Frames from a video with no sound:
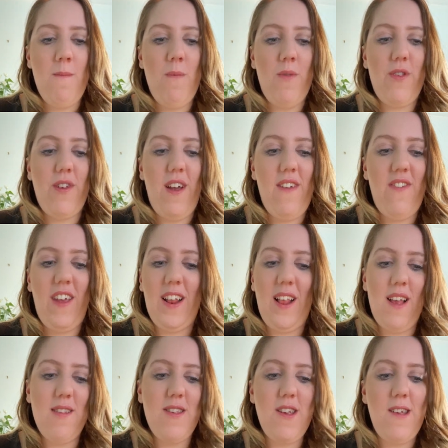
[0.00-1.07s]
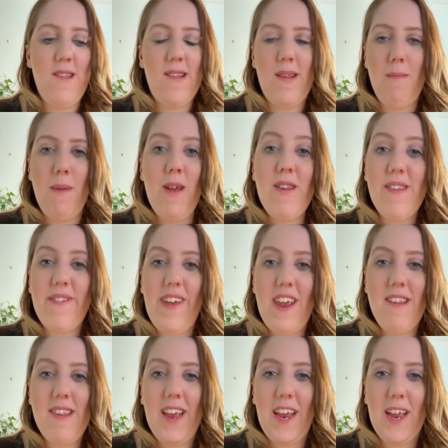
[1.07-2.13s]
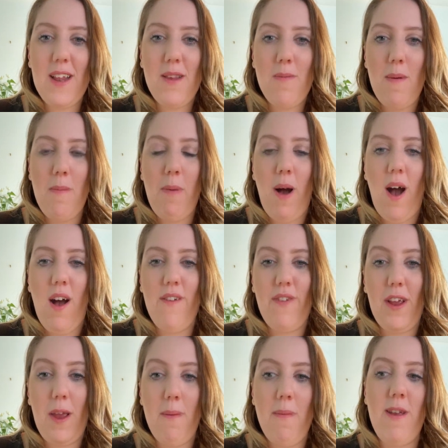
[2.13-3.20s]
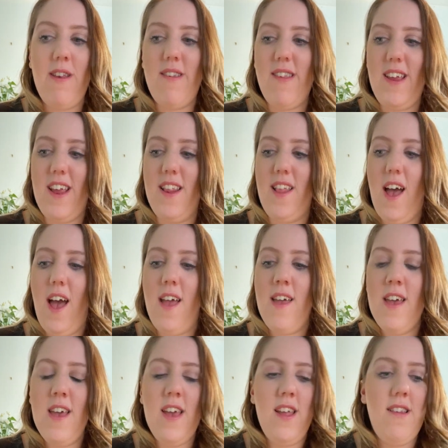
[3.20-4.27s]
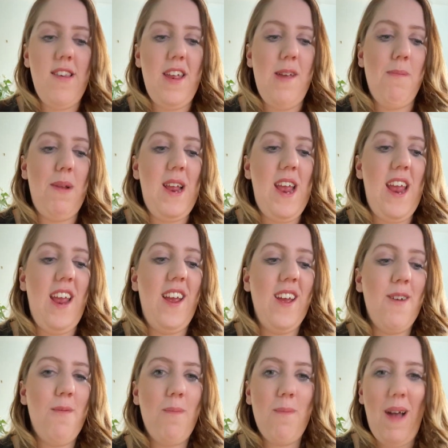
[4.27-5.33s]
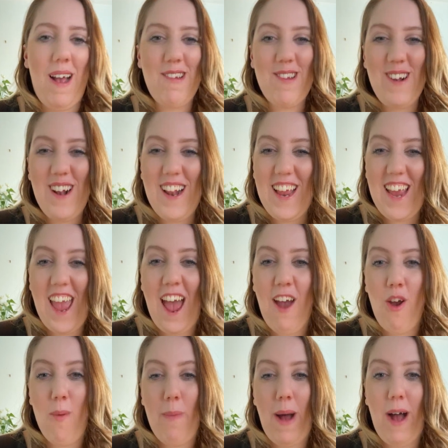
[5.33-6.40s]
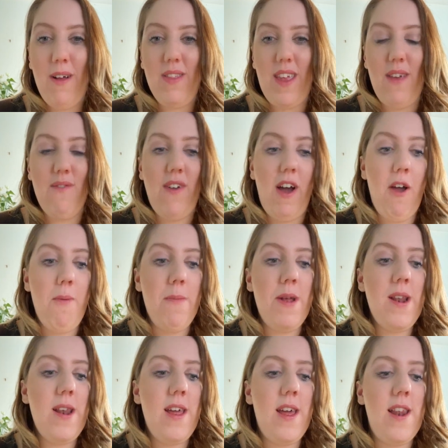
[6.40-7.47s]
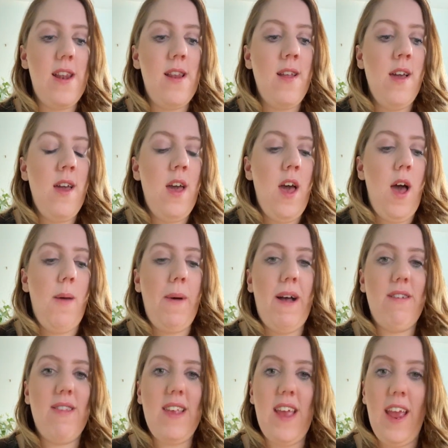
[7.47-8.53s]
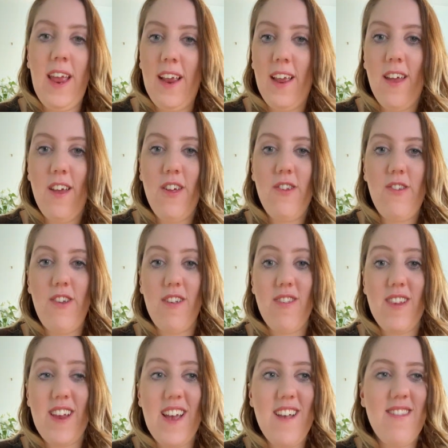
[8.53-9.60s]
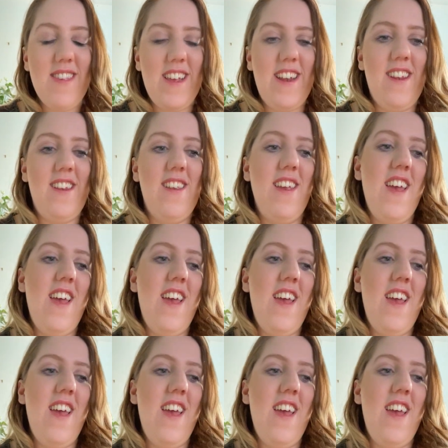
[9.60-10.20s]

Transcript: so I think that's hugely motivating, and to be part of a community that deeply, passionately care about the environment and about seeing justice and